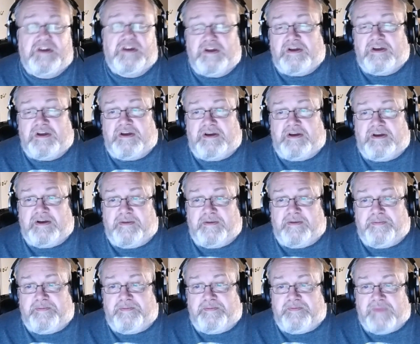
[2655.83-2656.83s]

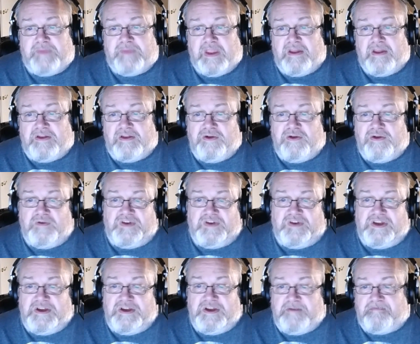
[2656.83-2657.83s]

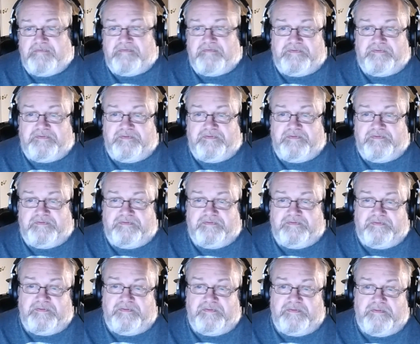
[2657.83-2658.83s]
UV
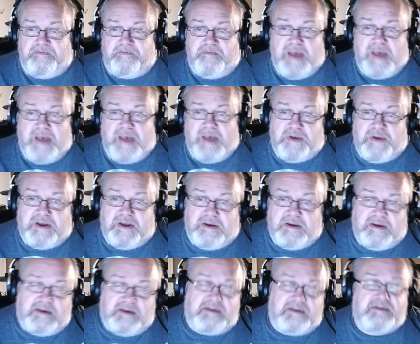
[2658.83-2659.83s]

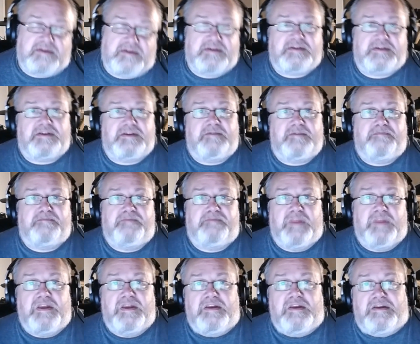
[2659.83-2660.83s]
mapping is,
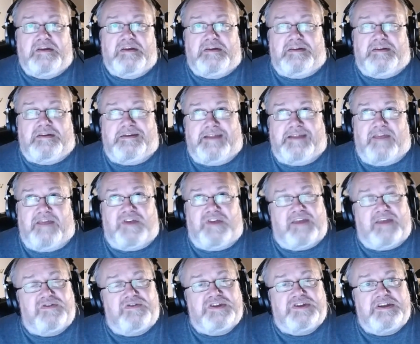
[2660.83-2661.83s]
you can never
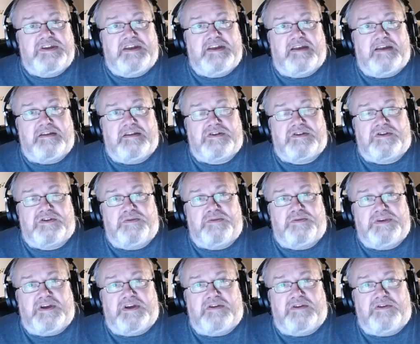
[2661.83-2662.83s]
guarantee how that's going
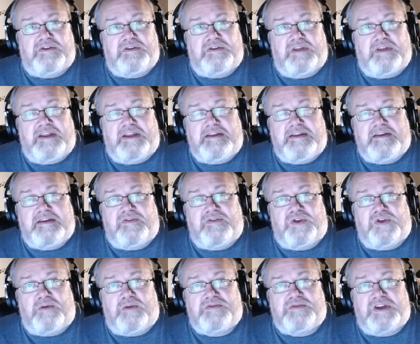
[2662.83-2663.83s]
to be done on any
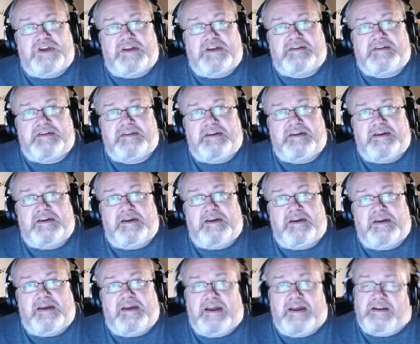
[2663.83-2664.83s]
given object,
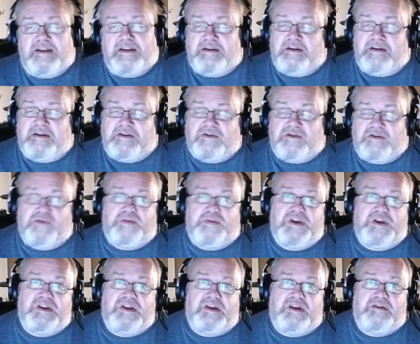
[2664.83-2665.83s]
and it could
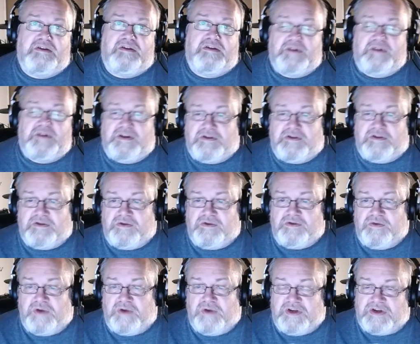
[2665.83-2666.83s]
be that you need
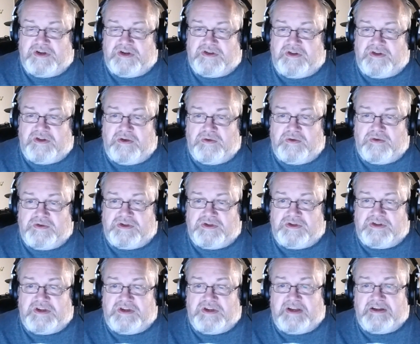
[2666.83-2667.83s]
to adjust those
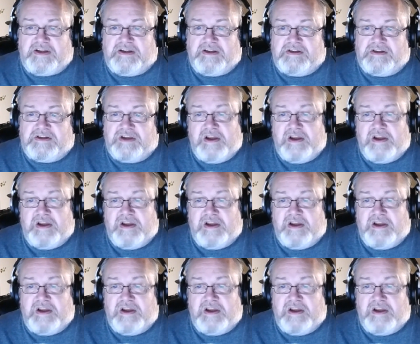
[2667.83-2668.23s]
settings.